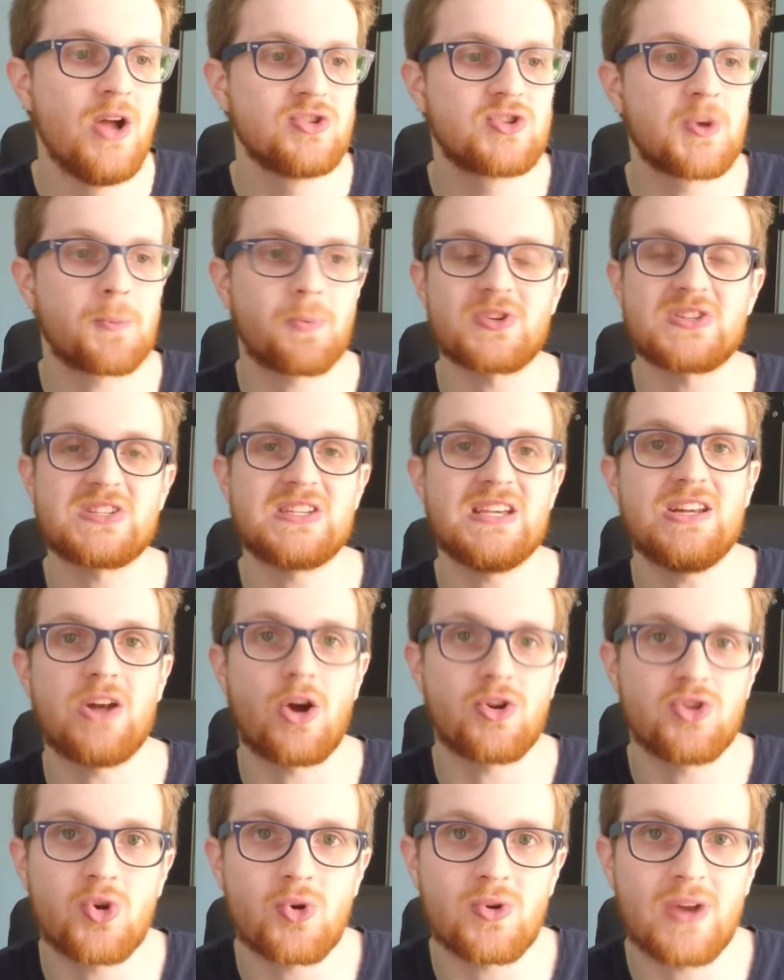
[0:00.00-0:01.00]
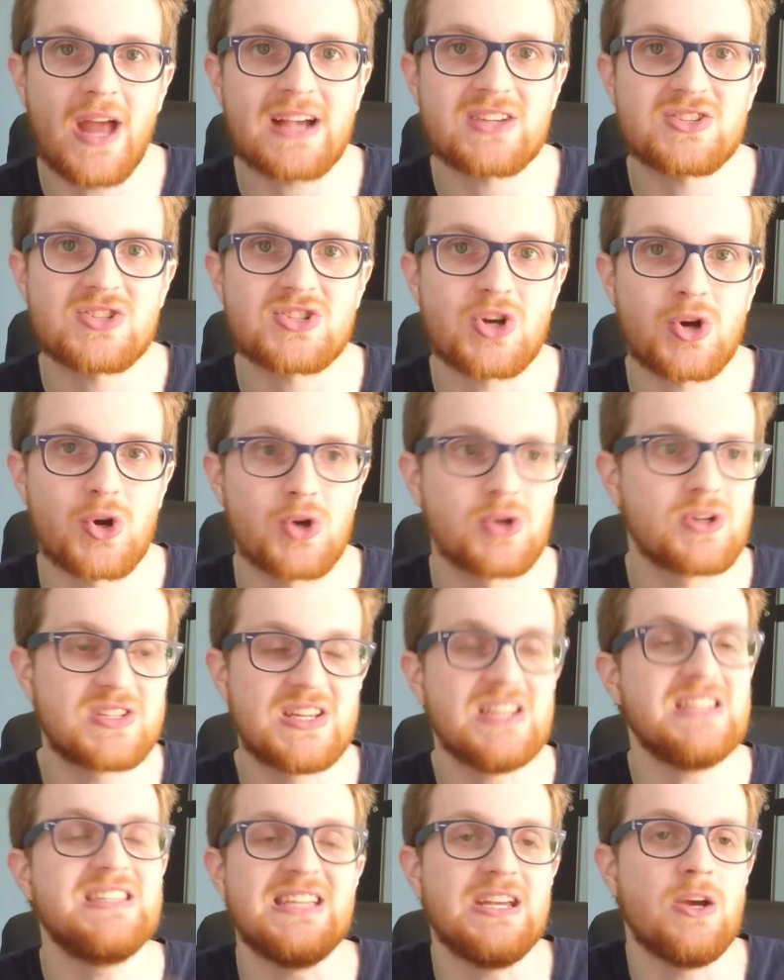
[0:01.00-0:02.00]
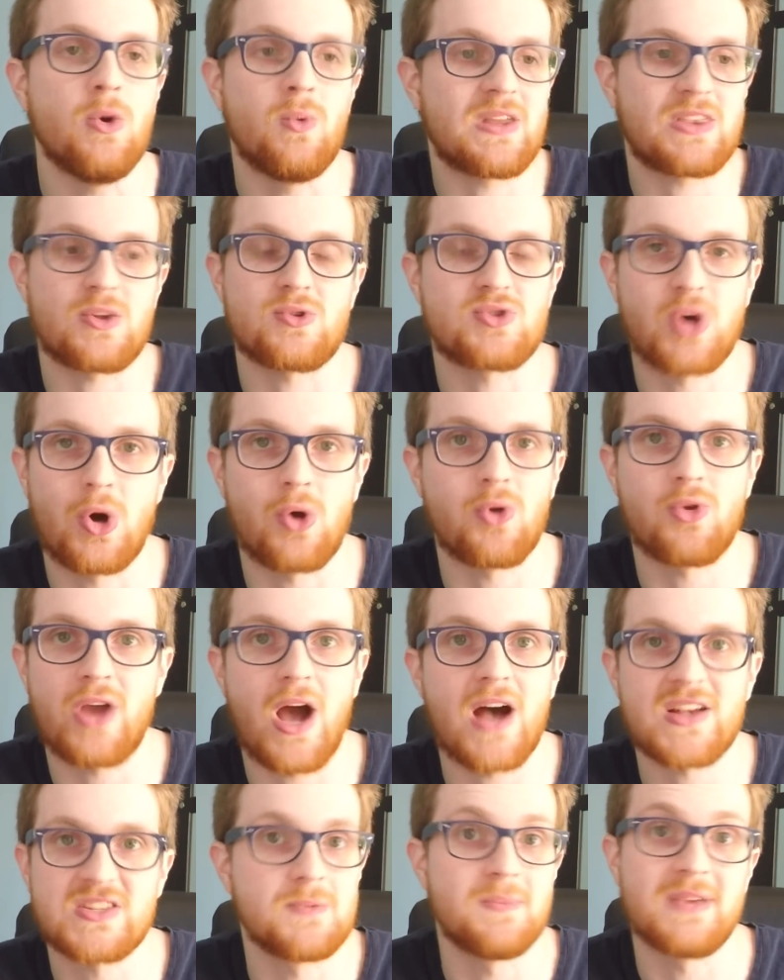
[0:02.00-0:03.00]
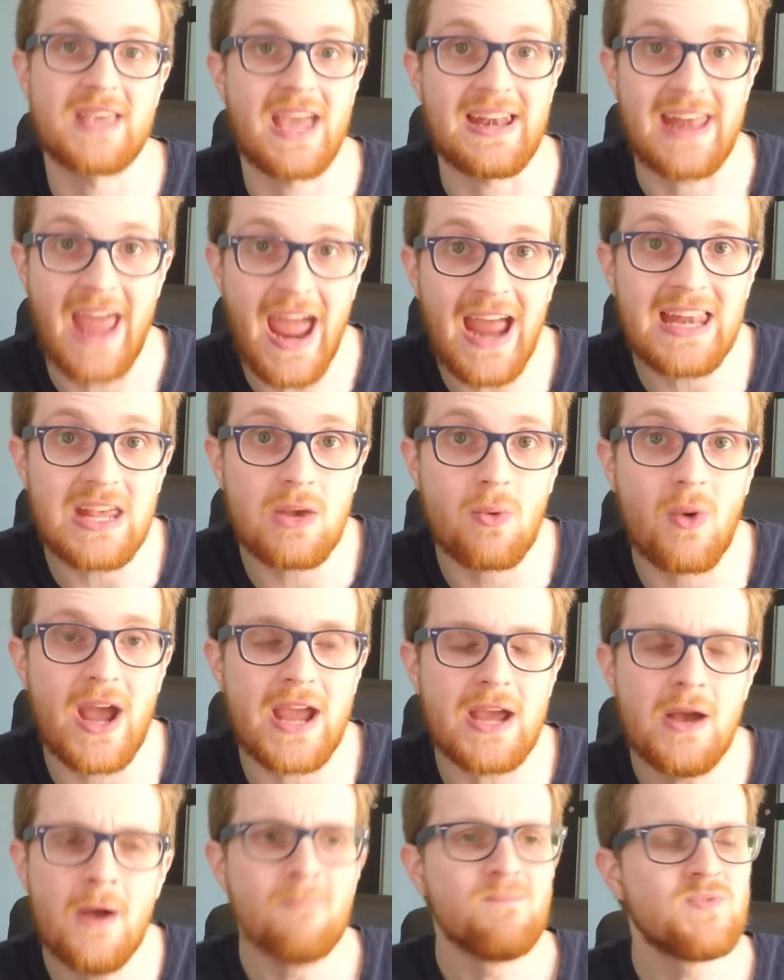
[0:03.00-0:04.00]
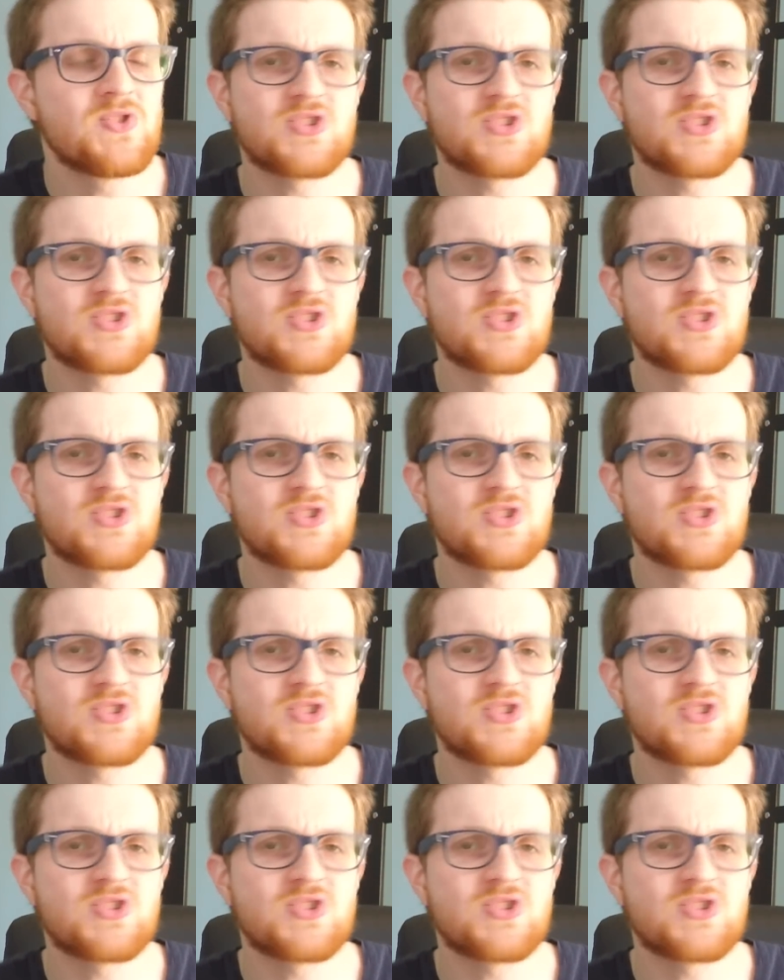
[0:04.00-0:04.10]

to proceed on your next turn to deal with their Totally Awesome again anyway,